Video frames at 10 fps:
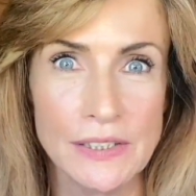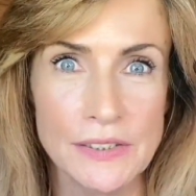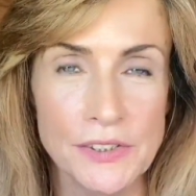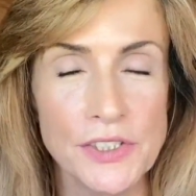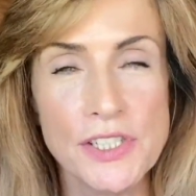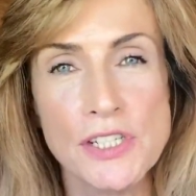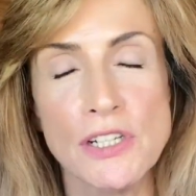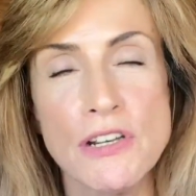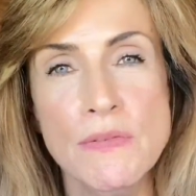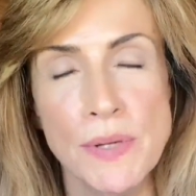You're just a
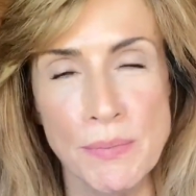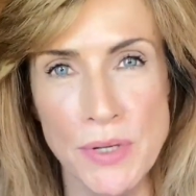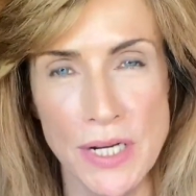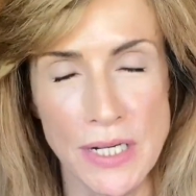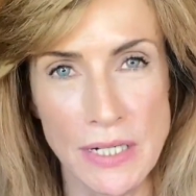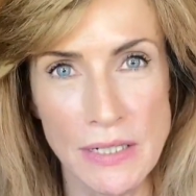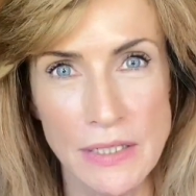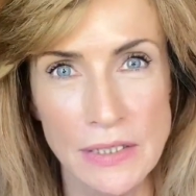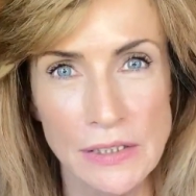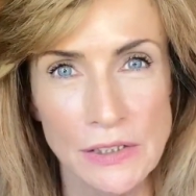human being
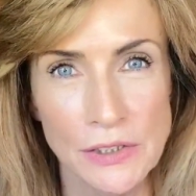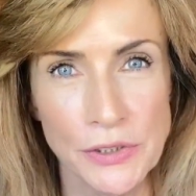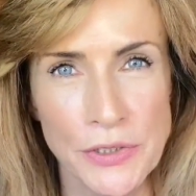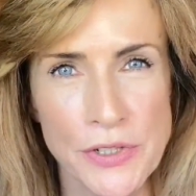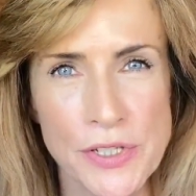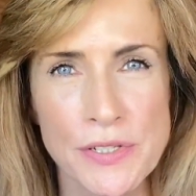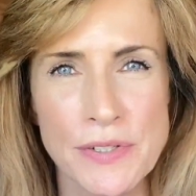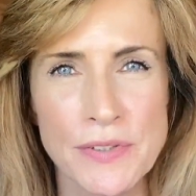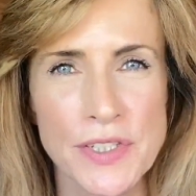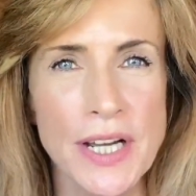who's
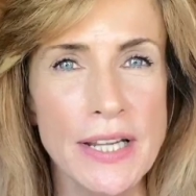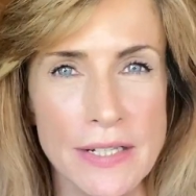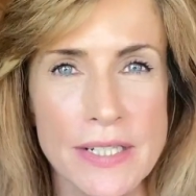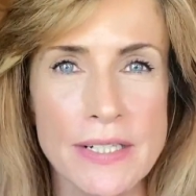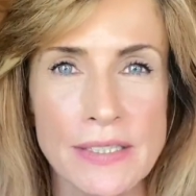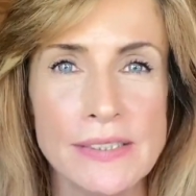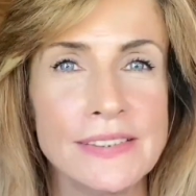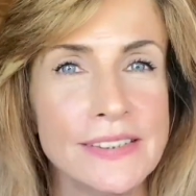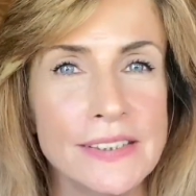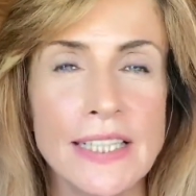tired
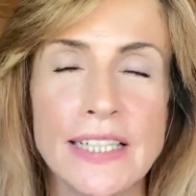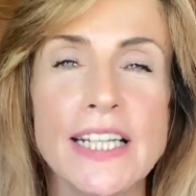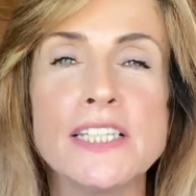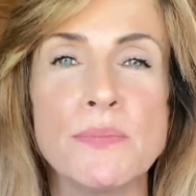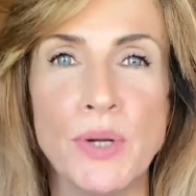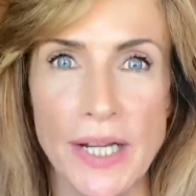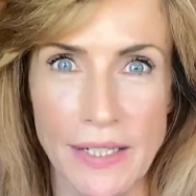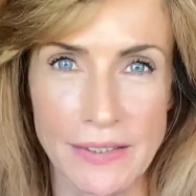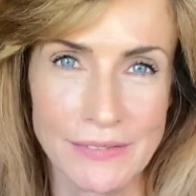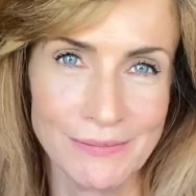and needs a
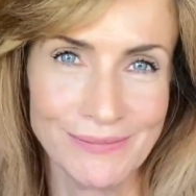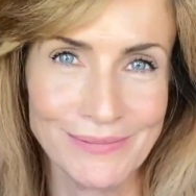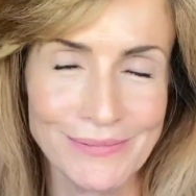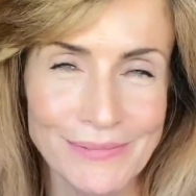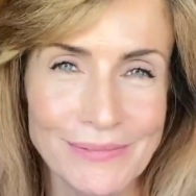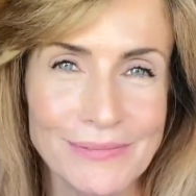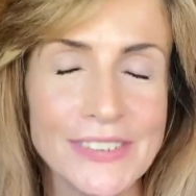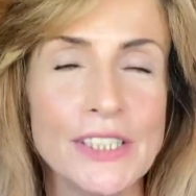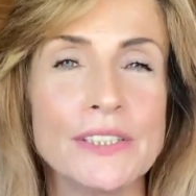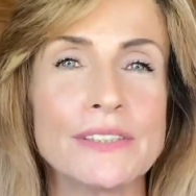break.
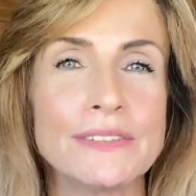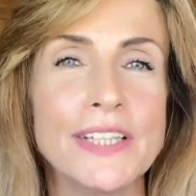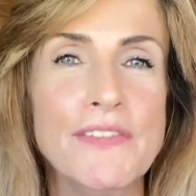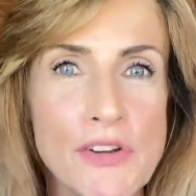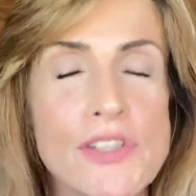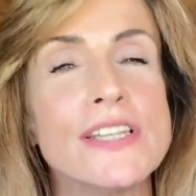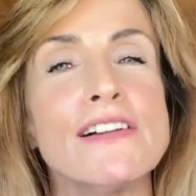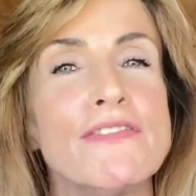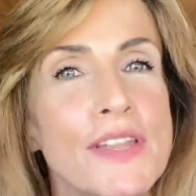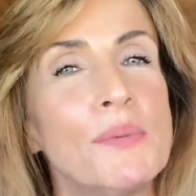So give
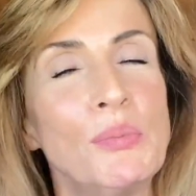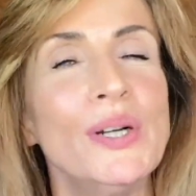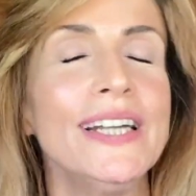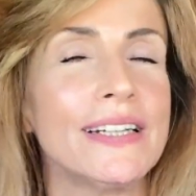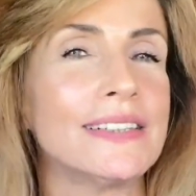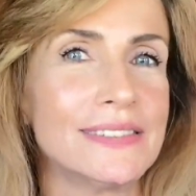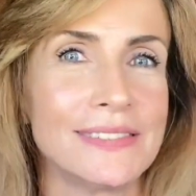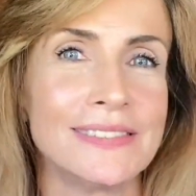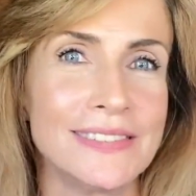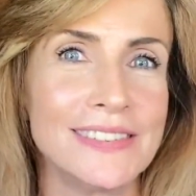yourself that break.
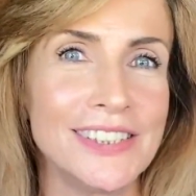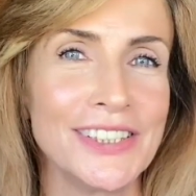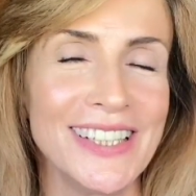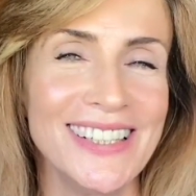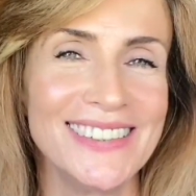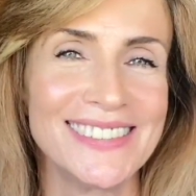Okay?